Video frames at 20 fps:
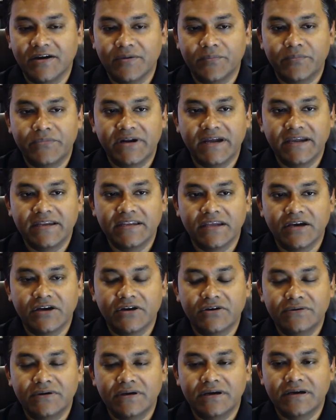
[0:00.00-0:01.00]
Um, right
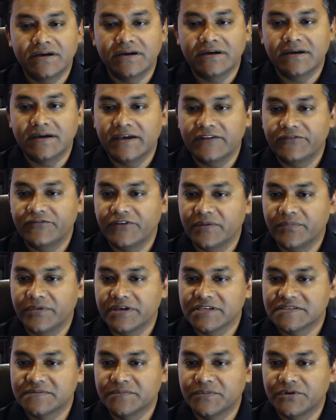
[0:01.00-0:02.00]
now uh, at
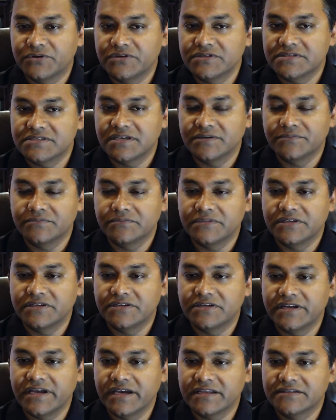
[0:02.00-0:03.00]
Fairbanks Morse, I'm the
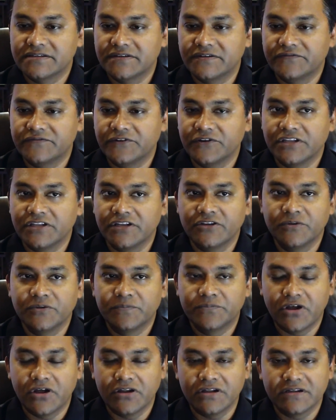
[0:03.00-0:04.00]
director for the
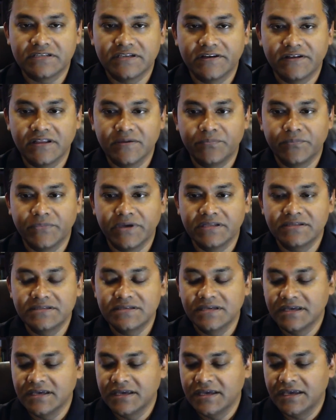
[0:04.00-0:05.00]
new product
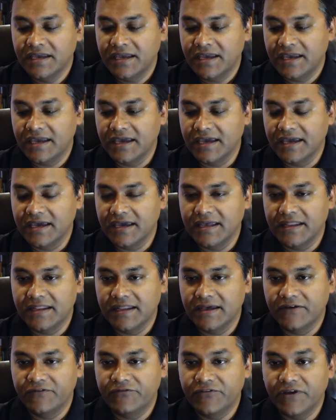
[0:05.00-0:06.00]
development.
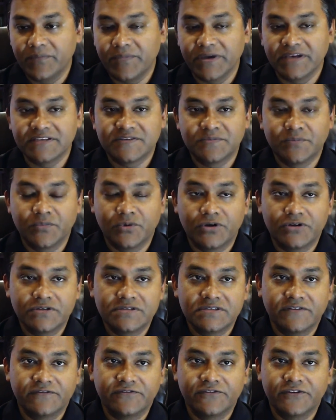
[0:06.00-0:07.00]
And Fairbanks
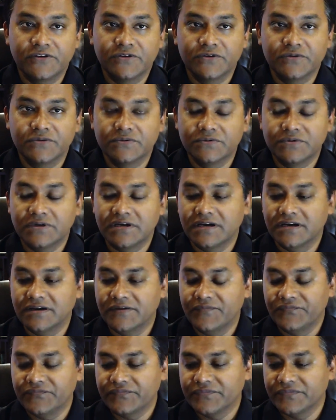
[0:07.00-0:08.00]
Morse, if you
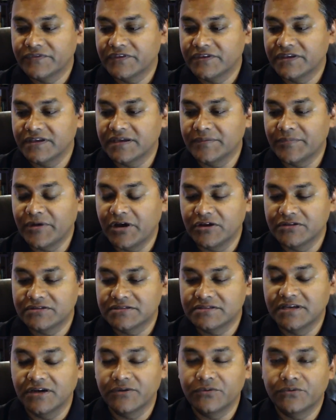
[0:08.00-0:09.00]
um, think
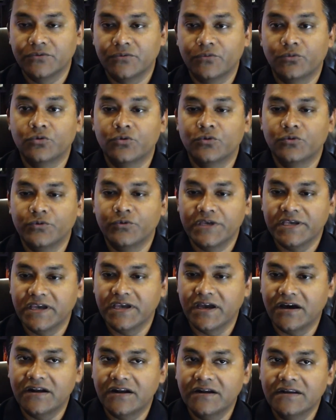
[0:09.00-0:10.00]
about the, who
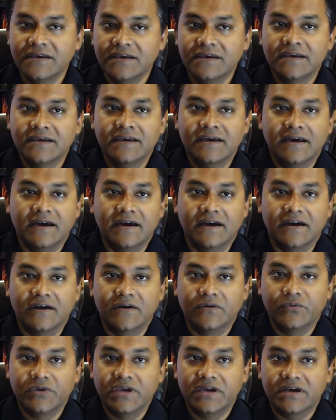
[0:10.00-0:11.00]
we are,
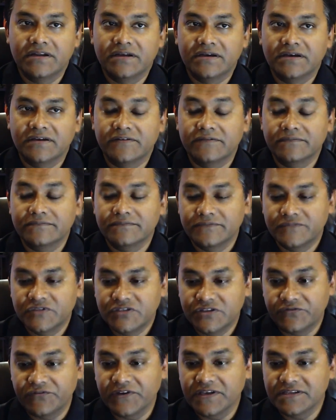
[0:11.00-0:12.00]
uh, we are a
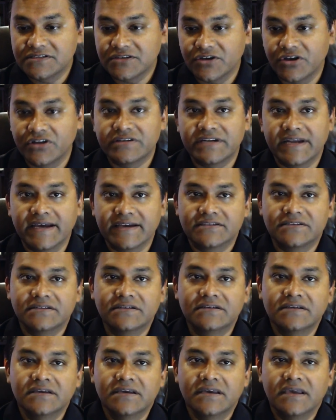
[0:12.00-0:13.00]
defense
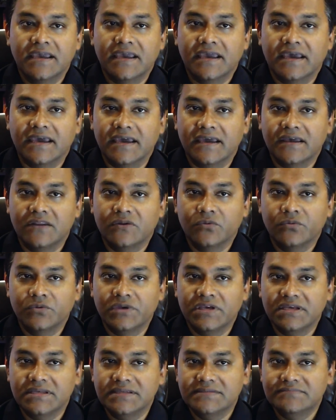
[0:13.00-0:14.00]
contractor
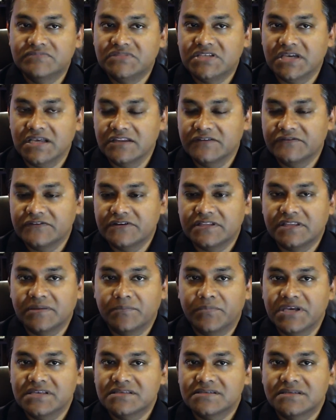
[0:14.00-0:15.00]
and we deliver
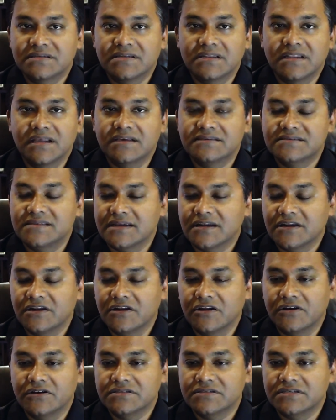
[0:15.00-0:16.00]
the best in class
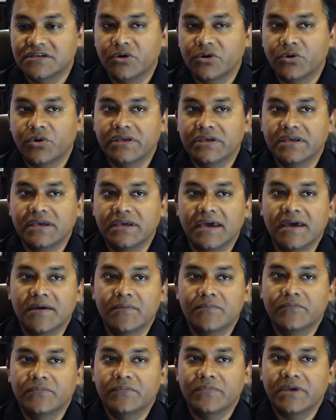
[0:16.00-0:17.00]
technology
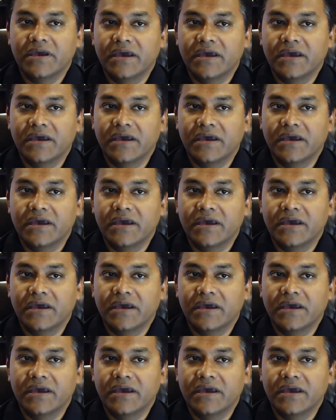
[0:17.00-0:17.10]
OEM